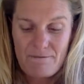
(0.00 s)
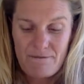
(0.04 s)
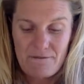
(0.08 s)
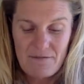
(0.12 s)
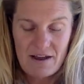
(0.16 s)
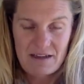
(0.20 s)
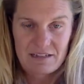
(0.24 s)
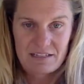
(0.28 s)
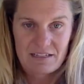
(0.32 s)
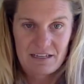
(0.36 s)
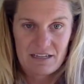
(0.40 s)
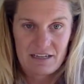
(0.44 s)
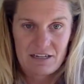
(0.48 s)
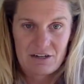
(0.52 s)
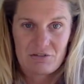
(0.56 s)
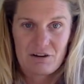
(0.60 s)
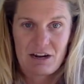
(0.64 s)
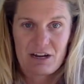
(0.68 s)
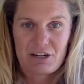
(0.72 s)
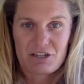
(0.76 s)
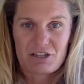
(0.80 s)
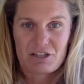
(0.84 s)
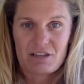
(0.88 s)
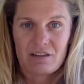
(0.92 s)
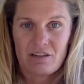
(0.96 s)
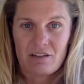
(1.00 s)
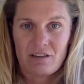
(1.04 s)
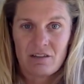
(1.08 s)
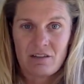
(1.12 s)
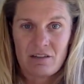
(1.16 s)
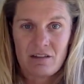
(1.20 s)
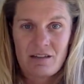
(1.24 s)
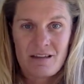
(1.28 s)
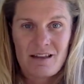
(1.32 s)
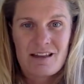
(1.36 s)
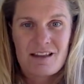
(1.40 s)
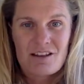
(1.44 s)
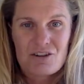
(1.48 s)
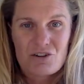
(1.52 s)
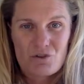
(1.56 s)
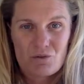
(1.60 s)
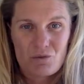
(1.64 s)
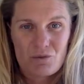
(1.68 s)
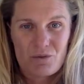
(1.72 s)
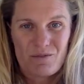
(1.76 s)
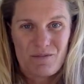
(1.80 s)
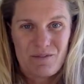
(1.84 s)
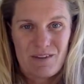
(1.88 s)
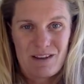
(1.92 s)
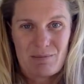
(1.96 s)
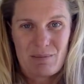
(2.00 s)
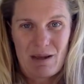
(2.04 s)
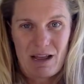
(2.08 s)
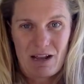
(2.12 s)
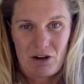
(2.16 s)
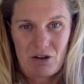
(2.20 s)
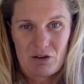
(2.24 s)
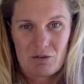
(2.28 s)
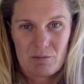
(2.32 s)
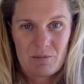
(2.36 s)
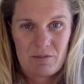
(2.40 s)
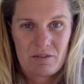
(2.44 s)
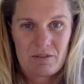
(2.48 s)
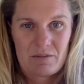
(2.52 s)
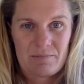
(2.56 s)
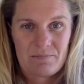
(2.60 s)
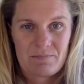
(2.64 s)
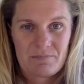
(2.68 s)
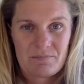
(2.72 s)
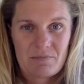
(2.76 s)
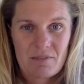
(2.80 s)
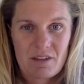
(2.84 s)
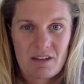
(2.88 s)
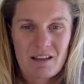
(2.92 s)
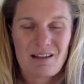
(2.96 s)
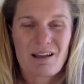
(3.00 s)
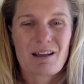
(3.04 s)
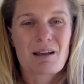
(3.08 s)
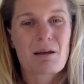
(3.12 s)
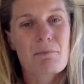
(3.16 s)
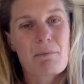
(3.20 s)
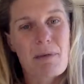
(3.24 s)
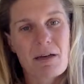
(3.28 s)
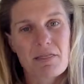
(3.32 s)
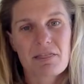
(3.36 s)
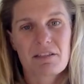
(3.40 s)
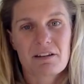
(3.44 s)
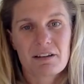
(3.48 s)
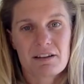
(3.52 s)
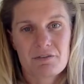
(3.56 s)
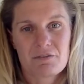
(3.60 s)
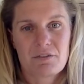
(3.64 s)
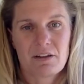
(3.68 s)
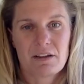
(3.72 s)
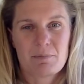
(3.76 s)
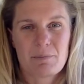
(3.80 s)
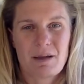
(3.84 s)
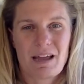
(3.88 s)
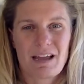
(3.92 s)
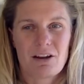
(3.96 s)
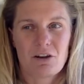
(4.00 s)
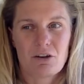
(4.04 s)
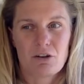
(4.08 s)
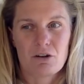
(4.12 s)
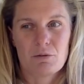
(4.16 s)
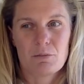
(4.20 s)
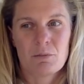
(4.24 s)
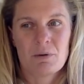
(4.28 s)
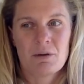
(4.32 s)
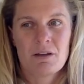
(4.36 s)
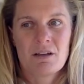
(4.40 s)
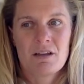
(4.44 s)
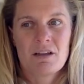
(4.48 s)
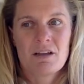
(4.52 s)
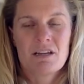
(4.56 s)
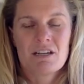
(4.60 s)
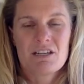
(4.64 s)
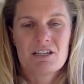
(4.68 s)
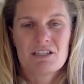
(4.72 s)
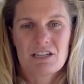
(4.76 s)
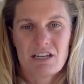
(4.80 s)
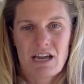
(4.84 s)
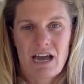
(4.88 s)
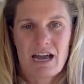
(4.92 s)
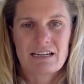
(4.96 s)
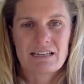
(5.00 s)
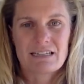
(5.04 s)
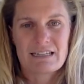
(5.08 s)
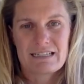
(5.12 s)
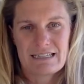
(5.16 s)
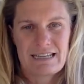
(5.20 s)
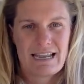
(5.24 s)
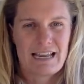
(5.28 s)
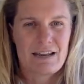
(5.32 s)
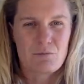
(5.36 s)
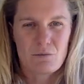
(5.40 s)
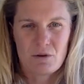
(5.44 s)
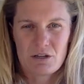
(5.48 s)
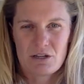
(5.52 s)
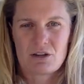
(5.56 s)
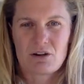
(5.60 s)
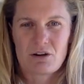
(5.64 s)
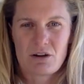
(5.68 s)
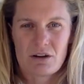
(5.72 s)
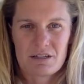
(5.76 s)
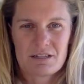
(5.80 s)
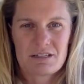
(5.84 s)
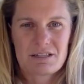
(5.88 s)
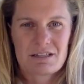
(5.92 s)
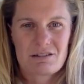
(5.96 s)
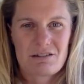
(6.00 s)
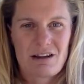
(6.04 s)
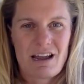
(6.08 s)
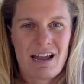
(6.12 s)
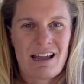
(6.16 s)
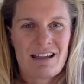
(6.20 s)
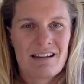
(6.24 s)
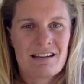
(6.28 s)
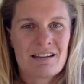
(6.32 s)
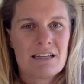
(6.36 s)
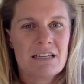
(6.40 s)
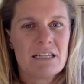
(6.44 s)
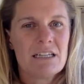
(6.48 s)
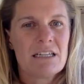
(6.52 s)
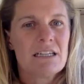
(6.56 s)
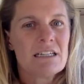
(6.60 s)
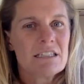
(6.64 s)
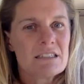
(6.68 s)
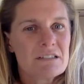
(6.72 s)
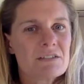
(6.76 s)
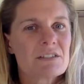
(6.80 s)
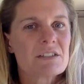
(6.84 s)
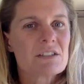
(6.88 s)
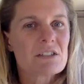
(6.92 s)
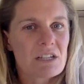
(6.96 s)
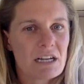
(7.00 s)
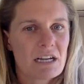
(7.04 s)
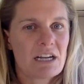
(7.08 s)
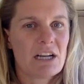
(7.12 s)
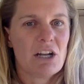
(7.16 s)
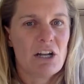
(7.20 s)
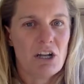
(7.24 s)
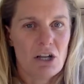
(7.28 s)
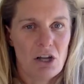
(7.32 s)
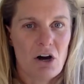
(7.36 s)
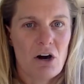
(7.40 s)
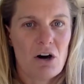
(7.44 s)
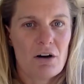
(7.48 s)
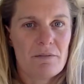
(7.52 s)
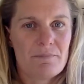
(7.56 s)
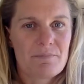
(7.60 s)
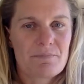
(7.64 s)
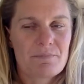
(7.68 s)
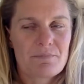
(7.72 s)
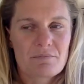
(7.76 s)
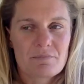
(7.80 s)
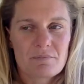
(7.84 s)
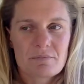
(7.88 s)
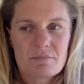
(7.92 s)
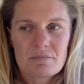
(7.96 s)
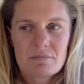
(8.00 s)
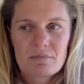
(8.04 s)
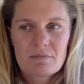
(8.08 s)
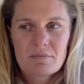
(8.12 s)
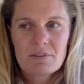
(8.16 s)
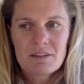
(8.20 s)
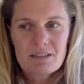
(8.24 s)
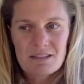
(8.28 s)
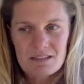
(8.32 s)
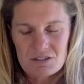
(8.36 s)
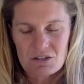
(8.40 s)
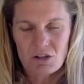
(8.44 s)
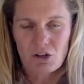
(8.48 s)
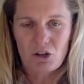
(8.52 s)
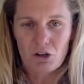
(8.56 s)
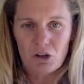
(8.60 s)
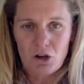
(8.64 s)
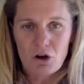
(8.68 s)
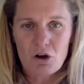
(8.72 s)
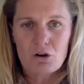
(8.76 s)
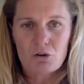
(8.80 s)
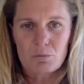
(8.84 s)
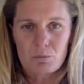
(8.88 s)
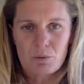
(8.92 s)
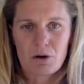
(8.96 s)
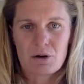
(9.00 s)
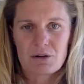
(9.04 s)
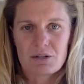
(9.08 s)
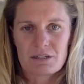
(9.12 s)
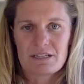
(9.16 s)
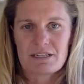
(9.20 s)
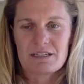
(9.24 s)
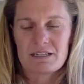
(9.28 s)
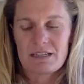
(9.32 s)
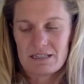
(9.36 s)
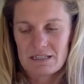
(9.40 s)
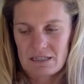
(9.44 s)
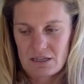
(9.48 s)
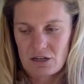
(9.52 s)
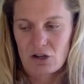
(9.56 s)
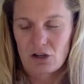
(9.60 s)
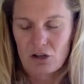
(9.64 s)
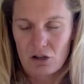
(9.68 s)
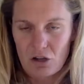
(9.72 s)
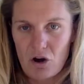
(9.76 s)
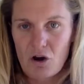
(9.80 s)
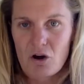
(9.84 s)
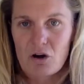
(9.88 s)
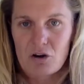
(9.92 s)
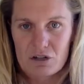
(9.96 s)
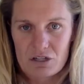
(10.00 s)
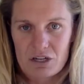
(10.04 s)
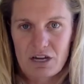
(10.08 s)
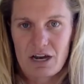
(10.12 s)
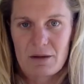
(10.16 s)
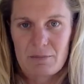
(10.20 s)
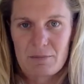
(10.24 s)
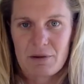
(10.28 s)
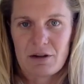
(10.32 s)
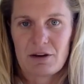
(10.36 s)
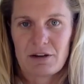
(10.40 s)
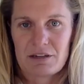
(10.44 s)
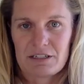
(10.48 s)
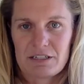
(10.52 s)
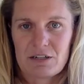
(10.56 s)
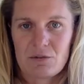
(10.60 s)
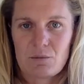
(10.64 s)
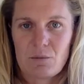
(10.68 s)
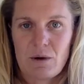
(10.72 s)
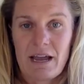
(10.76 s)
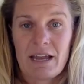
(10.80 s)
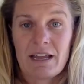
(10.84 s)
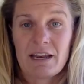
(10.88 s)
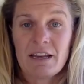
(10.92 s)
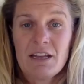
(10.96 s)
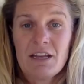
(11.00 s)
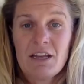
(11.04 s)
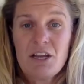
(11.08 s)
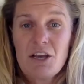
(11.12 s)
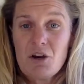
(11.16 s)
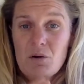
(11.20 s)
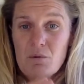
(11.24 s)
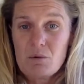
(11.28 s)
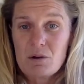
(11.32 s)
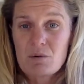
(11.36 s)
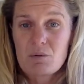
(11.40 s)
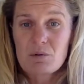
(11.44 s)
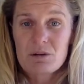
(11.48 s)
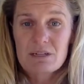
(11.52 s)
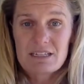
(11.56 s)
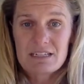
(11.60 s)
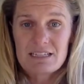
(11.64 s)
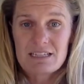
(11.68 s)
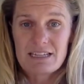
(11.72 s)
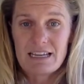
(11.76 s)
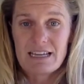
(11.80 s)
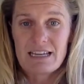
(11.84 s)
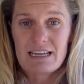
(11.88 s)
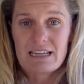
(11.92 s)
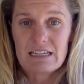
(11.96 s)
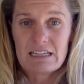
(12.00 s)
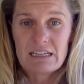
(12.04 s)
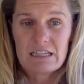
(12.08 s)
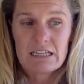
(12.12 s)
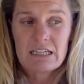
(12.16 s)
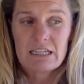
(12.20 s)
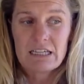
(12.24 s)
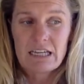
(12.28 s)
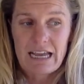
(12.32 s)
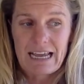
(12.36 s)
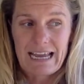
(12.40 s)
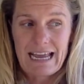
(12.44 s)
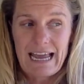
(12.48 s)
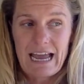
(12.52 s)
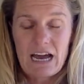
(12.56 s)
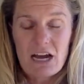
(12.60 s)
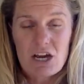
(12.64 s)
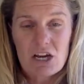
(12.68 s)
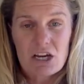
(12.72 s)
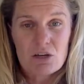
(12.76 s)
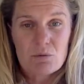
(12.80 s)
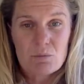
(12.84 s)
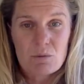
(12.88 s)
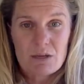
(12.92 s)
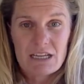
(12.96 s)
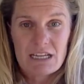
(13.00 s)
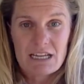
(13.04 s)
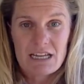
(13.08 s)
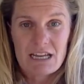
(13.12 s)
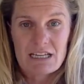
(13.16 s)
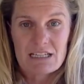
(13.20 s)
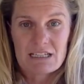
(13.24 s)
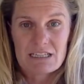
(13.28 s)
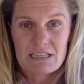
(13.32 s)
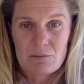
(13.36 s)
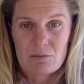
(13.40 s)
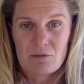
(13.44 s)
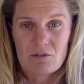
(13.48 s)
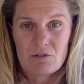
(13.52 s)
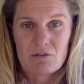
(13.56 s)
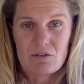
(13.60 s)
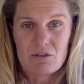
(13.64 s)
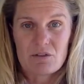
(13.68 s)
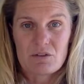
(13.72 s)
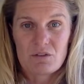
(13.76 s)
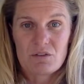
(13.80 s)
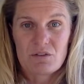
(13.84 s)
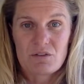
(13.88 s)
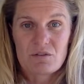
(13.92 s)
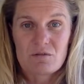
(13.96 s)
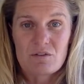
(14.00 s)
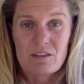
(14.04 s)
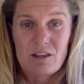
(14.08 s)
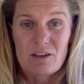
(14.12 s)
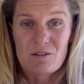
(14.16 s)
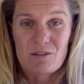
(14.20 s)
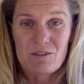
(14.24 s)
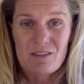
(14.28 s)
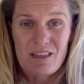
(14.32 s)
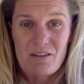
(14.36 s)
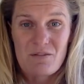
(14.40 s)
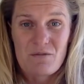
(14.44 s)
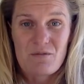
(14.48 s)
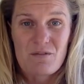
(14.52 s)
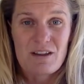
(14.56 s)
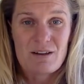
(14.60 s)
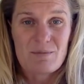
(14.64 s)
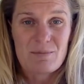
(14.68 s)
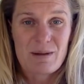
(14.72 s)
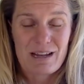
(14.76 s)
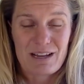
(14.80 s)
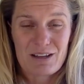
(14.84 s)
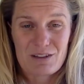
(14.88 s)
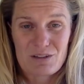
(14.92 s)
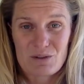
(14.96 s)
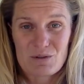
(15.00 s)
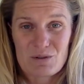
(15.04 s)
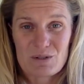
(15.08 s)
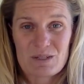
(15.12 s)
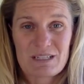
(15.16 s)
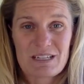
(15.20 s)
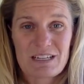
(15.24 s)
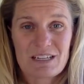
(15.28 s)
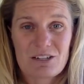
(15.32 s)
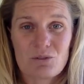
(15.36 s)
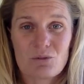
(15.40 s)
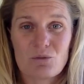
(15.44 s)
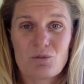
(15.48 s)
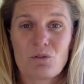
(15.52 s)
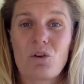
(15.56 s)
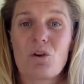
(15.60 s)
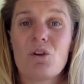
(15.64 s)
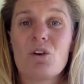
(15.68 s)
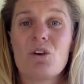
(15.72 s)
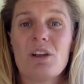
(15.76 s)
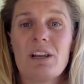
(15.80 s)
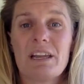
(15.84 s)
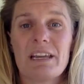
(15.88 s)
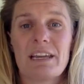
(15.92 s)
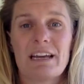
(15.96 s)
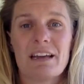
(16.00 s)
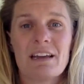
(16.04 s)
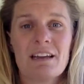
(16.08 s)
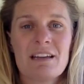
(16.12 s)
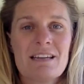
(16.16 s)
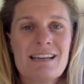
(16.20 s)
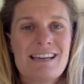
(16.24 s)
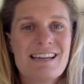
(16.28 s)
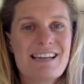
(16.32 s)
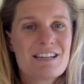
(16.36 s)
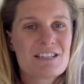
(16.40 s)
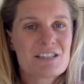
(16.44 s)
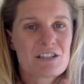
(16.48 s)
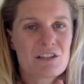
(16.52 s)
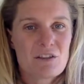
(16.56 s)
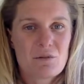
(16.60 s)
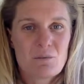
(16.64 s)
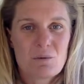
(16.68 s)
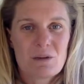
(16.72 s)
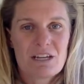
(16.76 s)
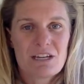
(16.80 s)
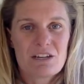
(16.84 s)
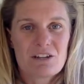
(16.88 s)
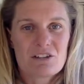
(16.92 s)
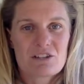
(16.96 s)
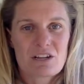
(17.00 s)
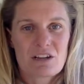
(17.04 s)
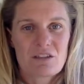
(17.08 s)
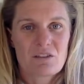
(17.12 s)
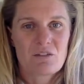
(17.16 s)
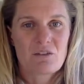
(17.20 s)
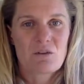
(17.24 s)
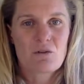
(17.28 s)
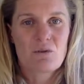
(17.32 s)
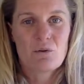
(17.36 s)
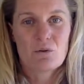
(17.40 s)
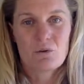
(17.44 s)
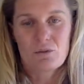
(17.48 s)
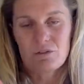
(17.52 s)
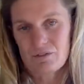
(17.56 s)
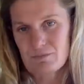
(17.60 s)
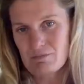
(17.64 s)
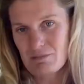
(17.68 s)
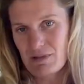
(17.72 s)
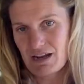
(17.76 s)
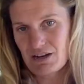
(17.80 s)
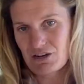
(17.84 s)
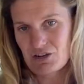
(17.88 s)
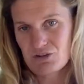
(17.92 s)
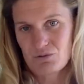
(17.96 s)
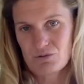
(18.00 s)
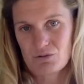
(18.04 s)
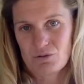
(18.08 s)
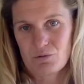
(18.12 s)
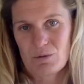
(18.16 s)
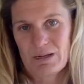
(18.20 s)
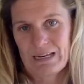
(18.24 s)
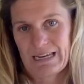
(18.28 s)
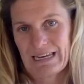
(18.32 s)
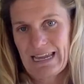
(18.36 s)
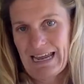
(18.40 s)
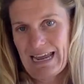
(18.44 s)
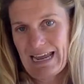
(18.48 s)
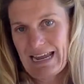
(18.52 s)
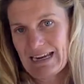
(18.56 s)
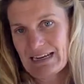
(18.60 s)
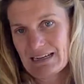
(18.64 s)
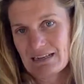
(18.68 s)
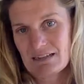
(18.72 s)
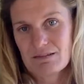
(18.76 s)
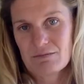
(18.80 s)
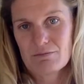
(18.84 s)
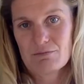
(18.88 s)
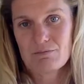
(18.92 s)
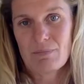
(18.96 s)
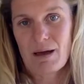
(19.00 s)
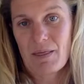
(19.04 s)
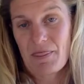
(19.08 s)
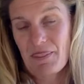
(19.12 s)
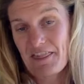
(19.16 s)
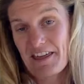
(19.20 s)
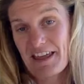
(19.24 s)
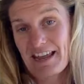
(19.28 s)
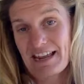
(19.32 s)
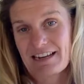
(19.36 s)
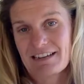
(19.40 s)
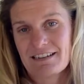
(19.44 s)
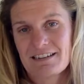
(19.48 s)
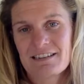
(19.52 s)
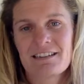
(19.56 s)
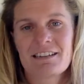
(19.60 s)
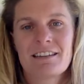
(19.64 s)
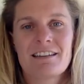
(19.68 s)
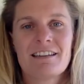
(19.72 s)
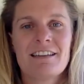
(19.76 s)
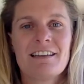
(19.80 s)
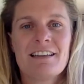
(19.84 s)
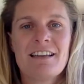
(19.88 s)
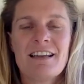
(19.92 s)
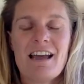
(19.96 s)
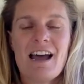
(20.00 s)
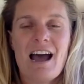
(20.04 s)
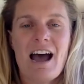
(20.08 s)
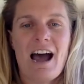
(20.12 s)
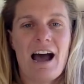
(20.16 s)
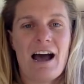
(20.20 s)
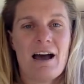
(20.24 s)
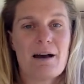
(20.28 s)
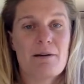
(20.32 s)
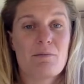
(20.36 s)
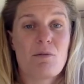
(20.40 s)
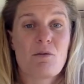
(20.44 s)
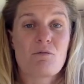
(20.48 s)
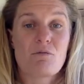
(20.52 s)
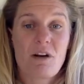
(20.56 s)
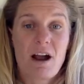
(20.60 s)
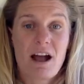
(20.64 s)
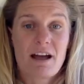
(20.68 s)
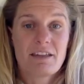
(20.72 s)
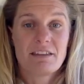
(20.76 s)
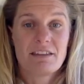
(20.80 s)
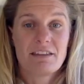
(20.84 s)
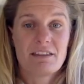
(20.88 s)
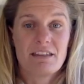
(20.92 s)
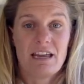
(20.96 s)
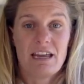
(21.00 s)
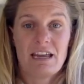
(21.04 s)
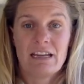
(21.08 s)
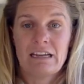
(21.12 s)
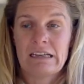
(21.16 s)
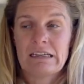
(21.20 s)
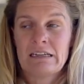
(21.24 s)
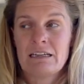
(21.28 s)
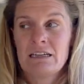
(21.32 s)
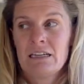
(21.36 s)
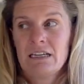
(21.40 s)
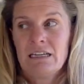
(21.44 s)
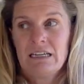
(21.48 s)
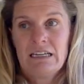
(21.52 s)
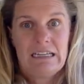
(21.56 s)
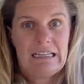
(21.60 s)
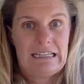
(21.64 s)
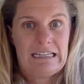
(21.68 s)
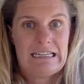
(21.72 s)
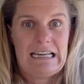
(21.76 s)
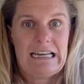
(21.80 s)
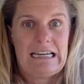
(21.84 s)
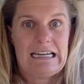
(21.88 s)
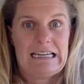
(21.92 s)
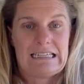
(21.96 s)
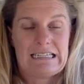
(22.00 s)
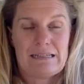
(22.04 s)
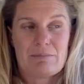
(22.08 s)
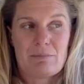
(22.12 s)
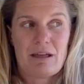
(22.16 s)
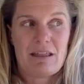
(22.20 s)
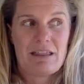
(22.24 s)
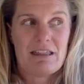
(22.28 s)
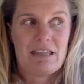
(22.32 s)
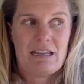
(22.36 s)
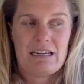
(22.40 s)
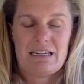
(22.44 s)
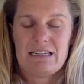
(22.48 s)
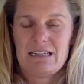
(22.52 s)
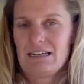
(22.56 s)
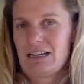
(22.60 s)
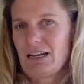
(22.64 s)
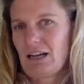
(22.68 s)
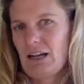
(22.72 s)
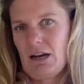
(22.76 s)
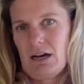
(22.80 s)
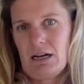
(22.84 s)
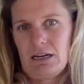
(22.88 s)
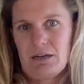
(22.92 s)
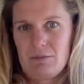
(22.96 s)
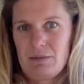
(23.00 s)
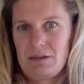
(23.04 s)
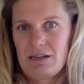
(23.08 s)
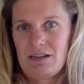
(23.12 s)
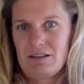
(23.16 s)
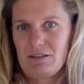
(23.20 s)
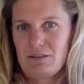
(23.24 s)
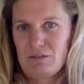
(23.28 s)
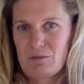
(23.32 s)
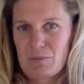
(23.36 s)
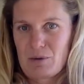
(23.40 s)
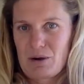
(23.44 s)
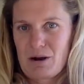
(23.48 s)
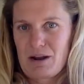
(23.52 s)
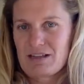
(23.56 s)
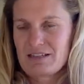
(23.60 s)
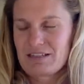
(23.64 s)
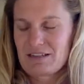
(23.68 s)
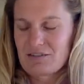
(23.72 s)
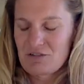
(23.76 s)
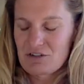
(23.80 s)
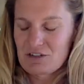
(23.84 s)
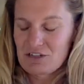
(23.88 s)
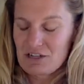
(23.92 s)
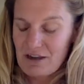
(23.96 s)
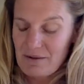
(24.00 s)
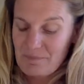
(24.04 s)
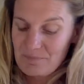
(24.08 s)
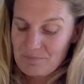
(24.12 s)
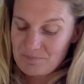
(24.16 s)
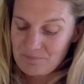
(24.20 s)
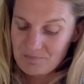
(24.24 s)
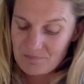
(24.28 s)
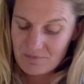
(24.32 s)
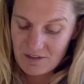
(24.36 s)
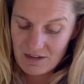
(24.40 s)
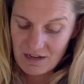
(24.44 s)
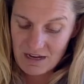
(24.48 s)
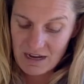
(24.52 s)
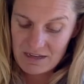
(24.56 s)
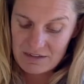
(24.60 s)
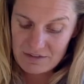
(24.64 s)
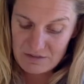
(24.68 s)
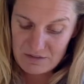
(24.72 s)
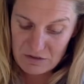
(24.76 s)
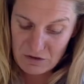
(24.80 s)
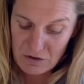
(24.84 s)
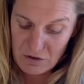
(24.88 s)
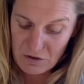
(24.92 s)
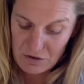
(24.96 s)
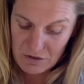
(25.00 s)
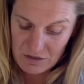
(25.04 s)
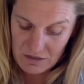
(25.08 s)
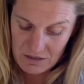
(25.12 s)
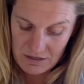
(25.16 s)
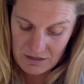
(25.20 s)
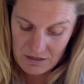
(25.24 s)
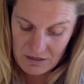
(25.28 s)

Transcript: faster iterations, shortened feedback loops. Like a monthly feedback loop to understand where your costs are at feels like a lot. It's a long process. It's a long time period to wait. We want to see how can we get some of those that feedback and those signals earlier so that we can adjust course and make sure that we land month end rather than getting to month end and it kind of being a surprise every time. And so I